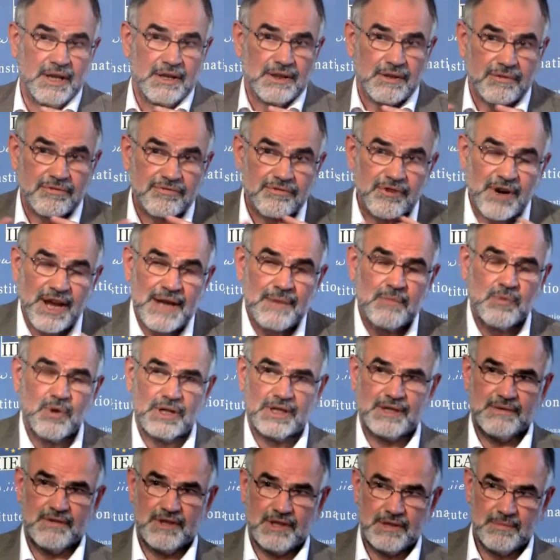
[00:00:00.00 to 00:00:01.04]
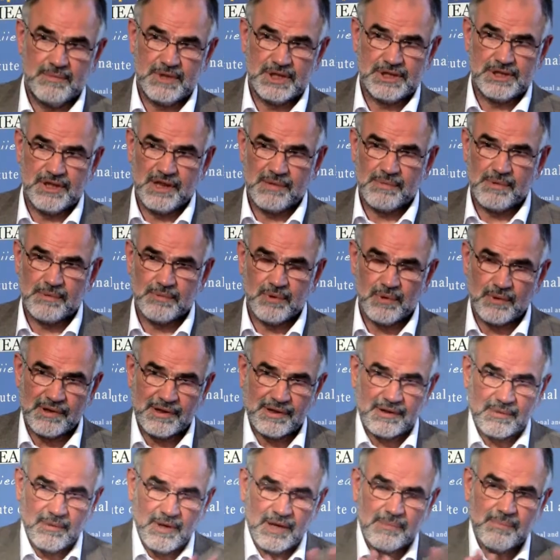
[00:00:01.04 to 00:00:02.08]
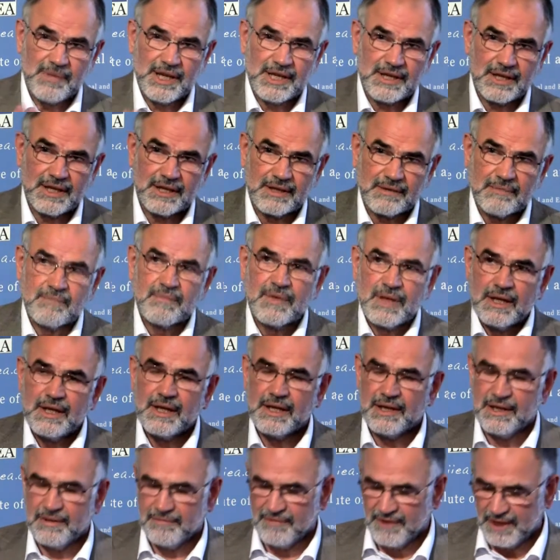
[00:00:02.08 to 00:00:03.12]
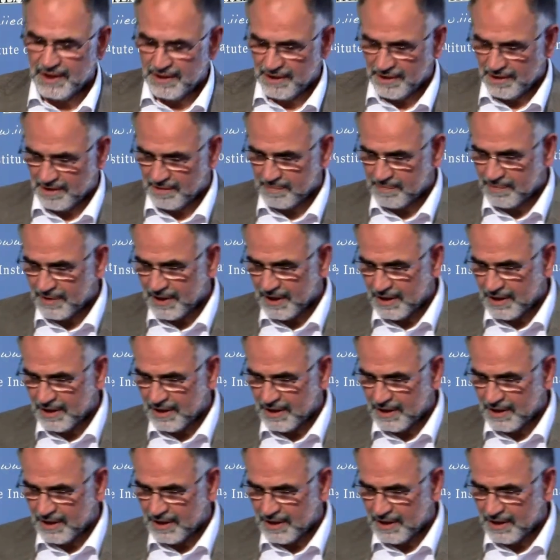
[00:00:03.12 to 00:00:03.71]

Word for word: framework of the Commission's proposals while making various